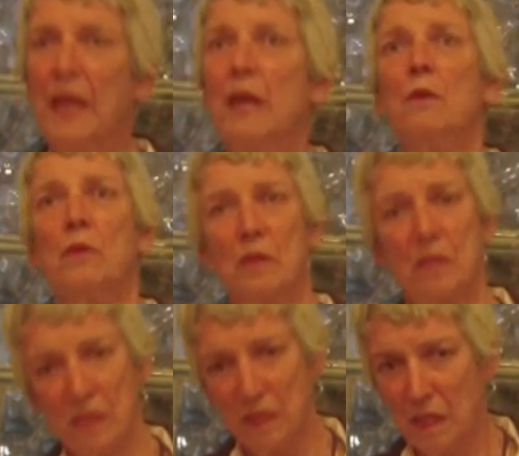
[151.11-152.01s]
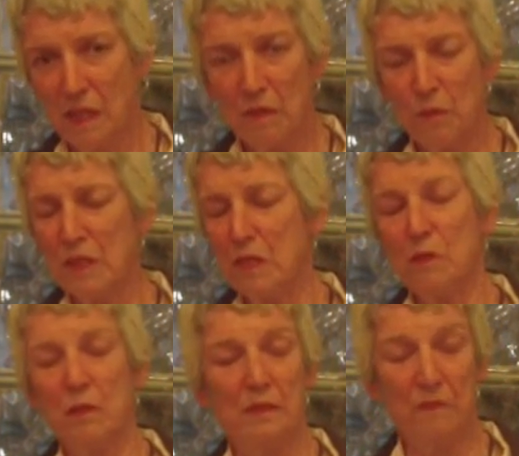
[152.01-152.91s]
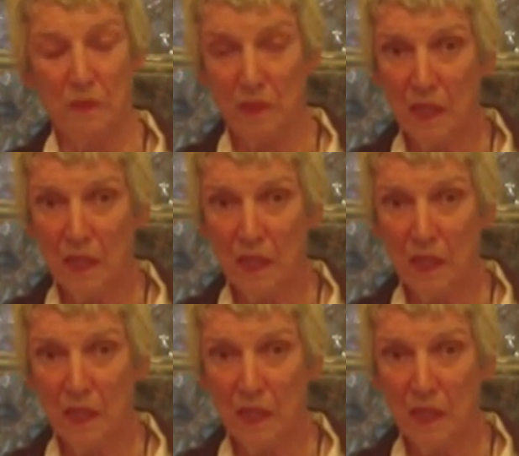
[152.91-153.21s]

powers whatsoever.